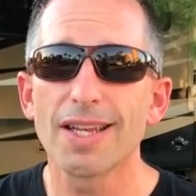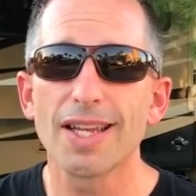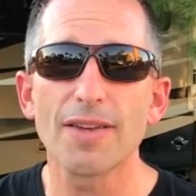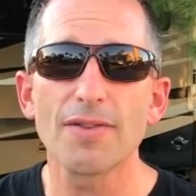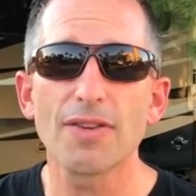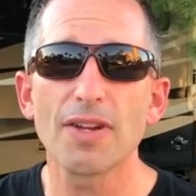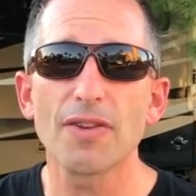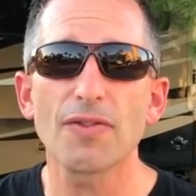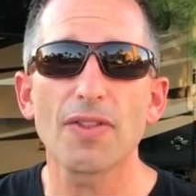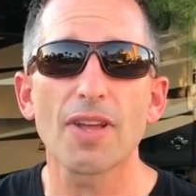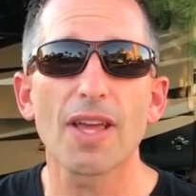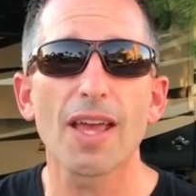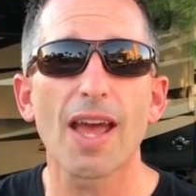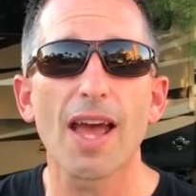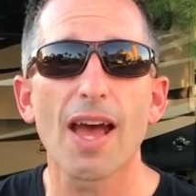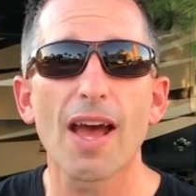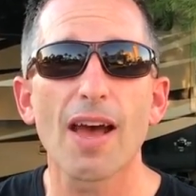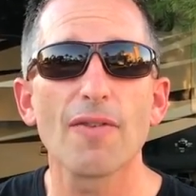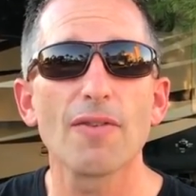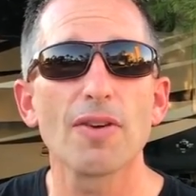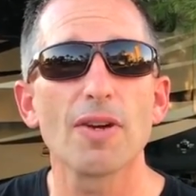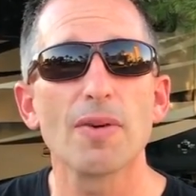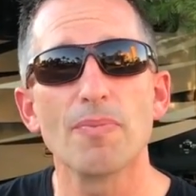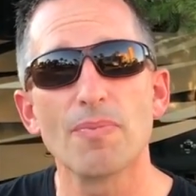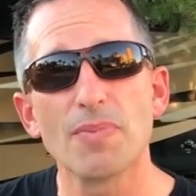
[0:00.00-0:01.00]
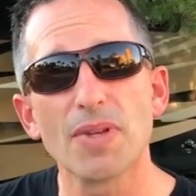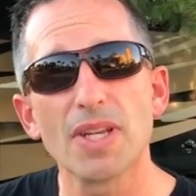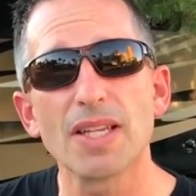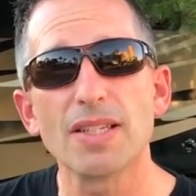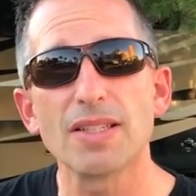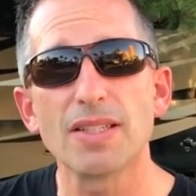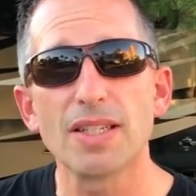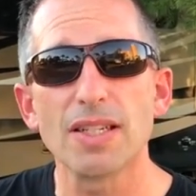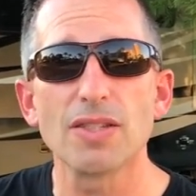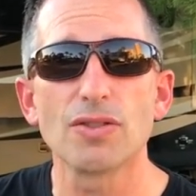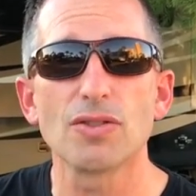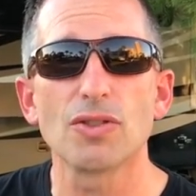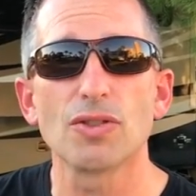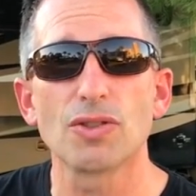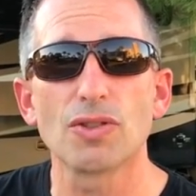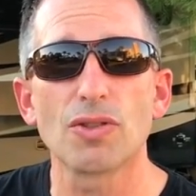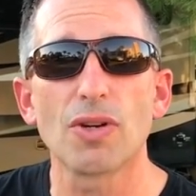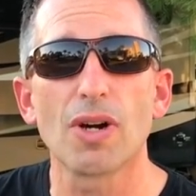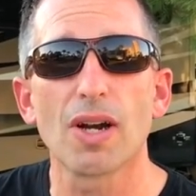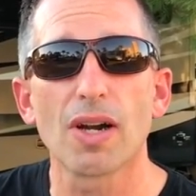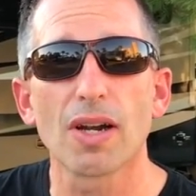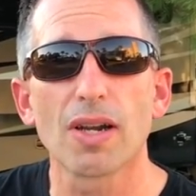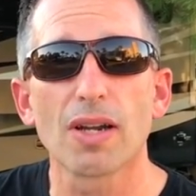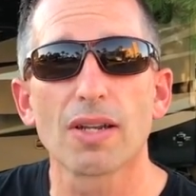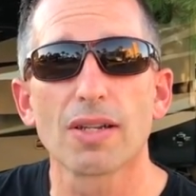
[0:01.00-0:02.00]
even if they have a big diesel
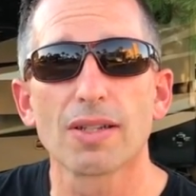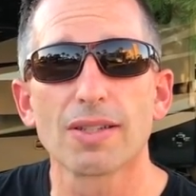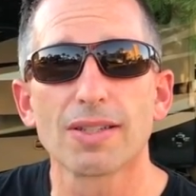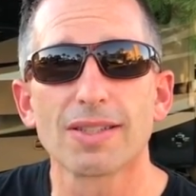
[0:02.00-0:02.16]
truck.